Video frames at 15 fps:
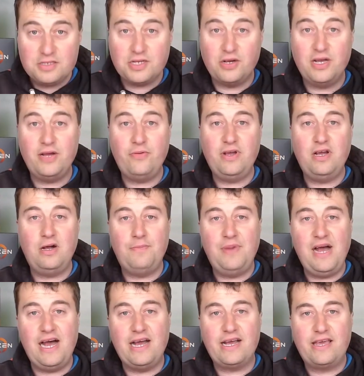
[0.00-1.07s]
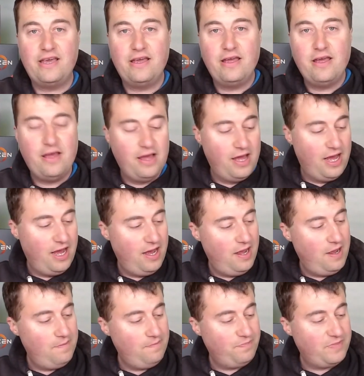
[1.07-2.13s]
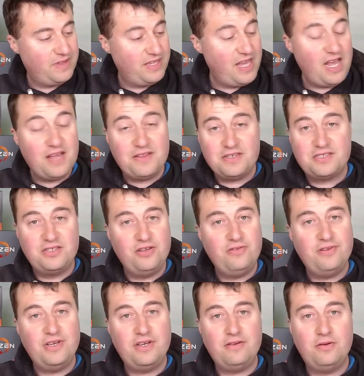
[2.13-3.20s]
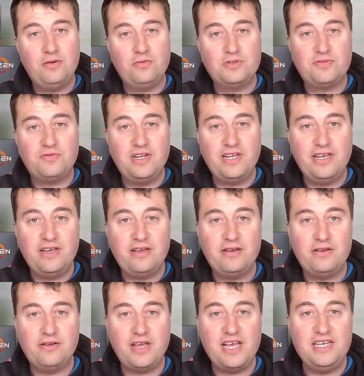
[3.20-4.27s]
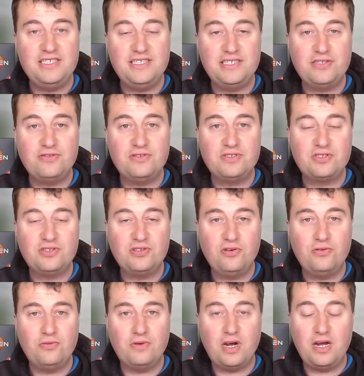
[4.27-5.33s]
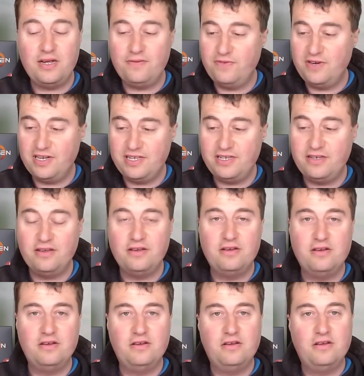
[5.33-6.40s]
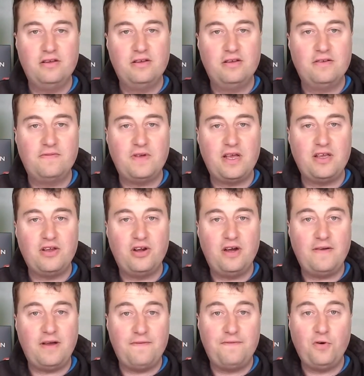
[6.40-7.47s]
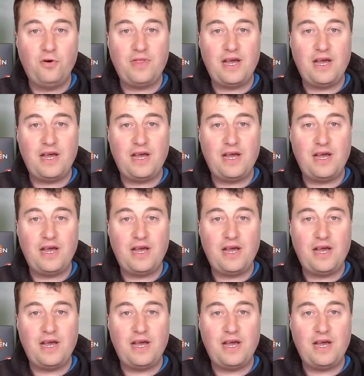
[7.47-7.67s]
here we are back. Um, yeah, this unit was really easy to install. I really, you know, I, I, thought that